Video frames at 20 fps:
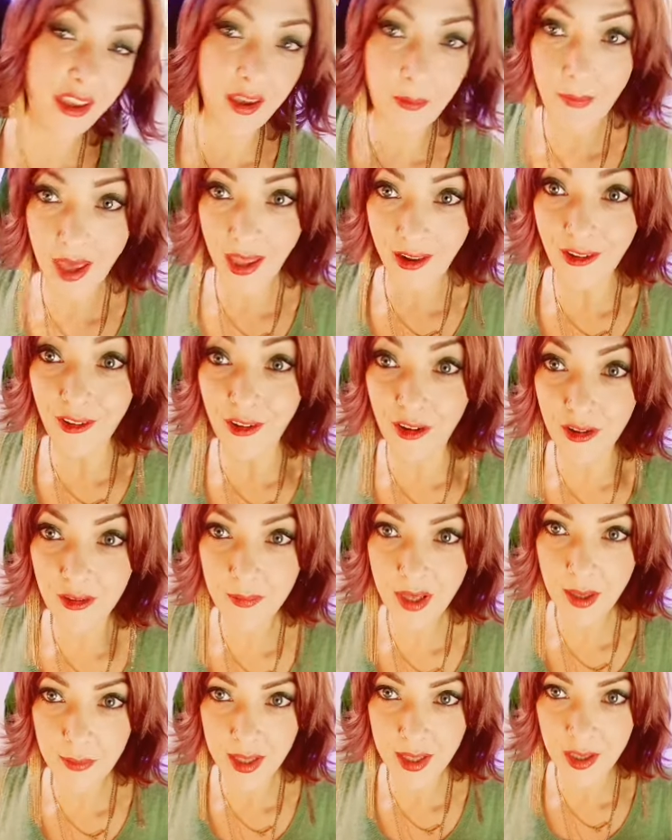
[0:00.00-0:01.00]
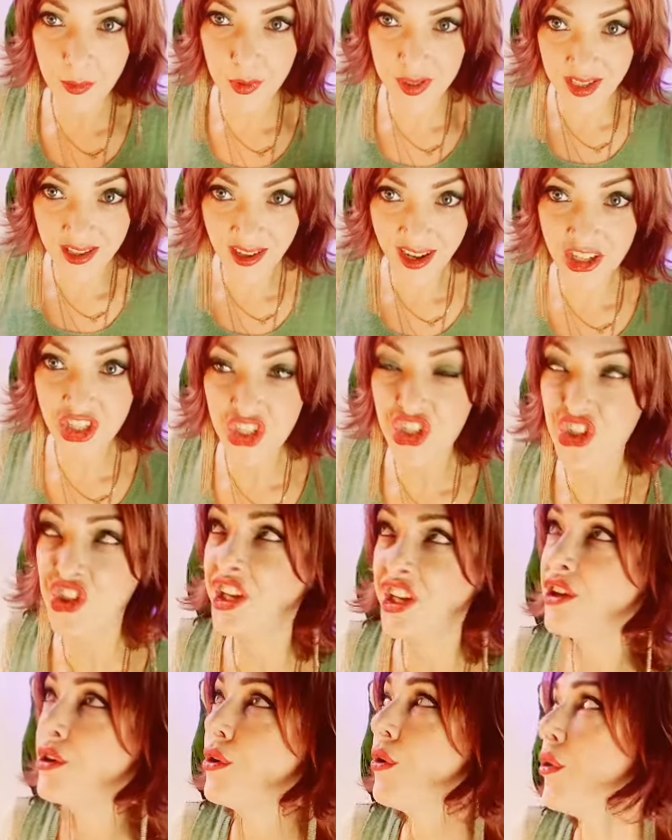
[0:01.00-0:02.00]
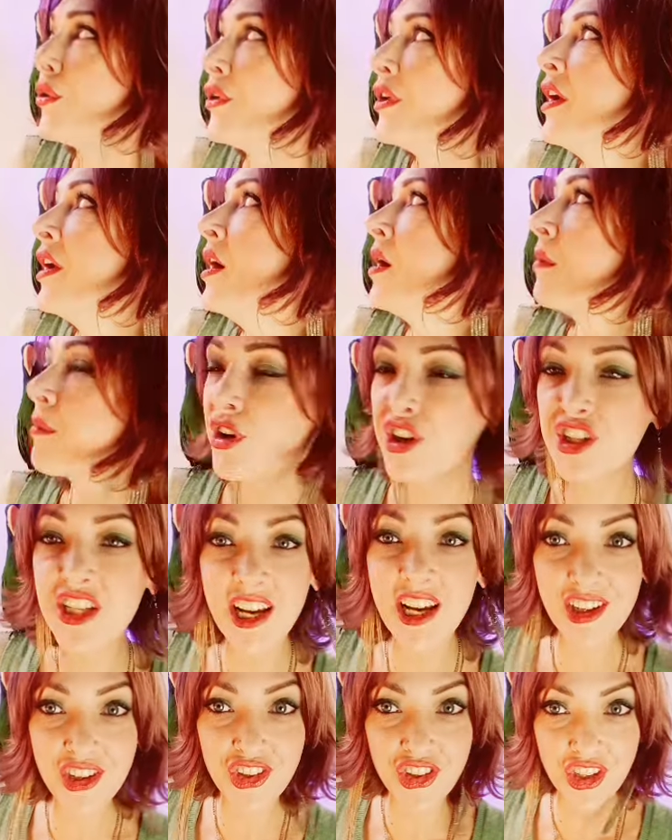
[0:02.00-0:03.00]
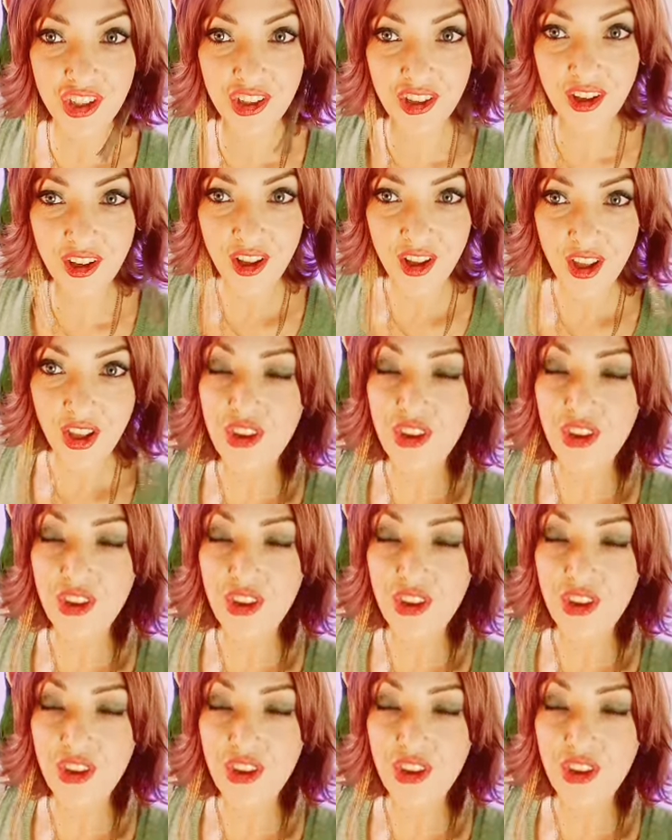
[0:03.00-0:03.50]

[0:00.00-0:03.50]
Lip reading: like metal, maybe there was like a shield protection,